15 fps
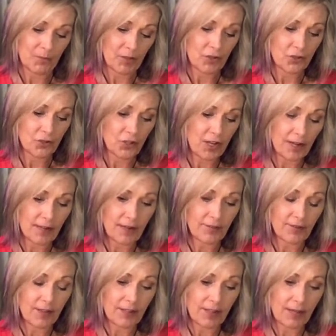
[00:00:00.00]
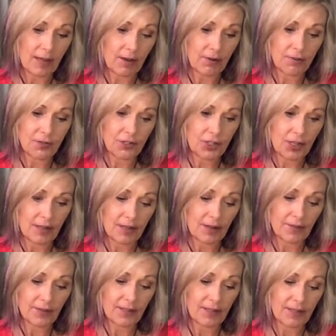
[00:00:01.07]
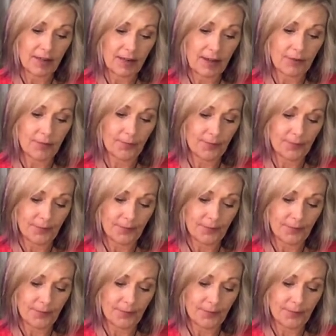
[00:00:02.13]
You're shutting everything out, shutting everything down.